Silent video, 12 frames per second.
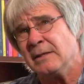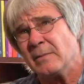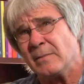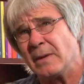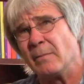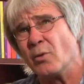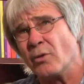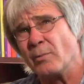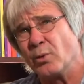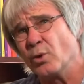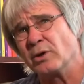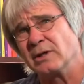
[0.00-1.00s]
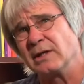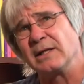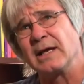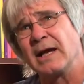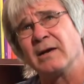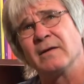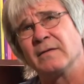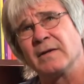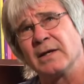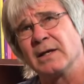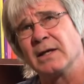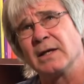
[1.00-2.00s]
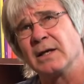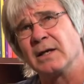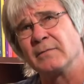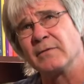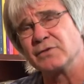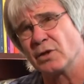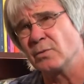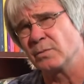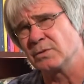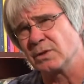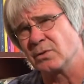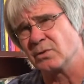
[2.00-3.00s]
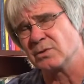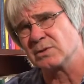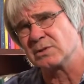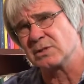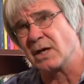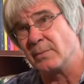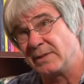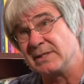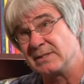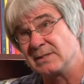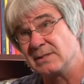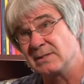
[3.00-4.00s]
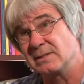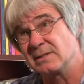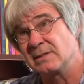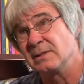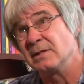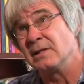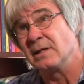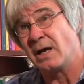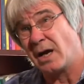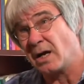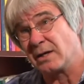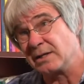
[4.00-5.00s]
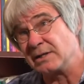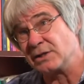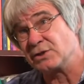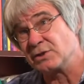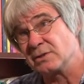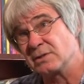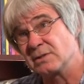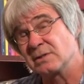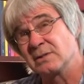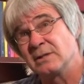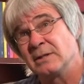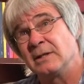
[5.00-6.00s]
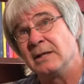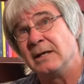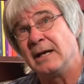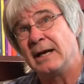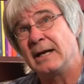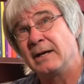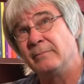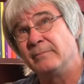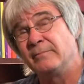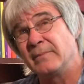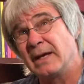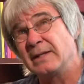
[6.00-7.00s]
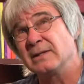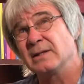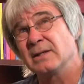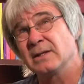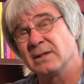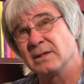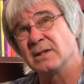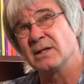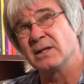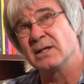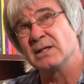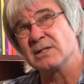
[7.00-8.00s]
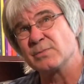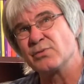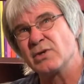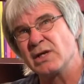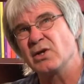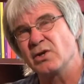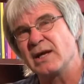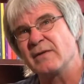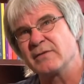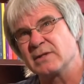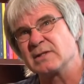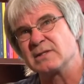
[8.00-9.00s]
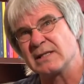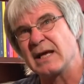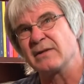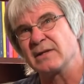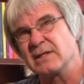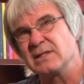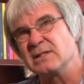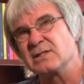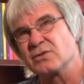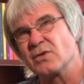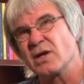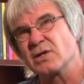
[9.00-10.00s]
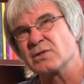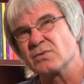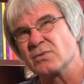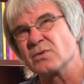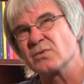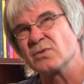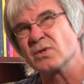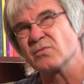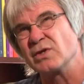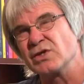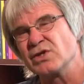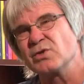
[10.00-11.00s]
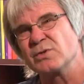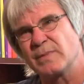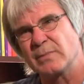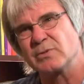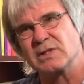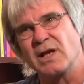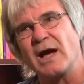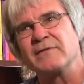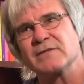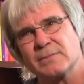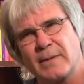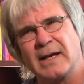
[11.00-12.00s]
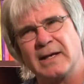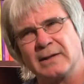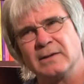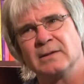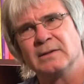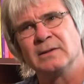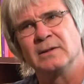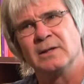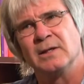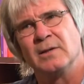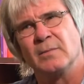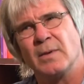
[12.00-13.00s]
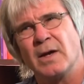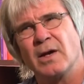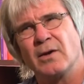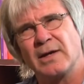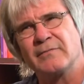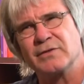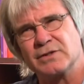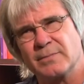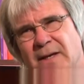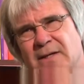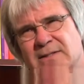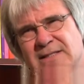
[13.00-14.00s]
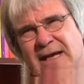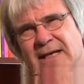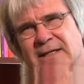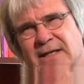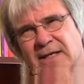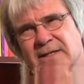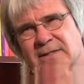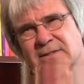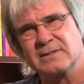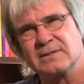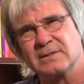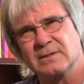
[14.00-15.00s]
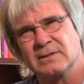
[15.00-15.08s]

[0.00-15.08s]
But more importantly, they have shown to cause diabetes, heart conditions, and there's pretty good evidence now that these drugs reduce people's lifespan by, on average, about 10 years.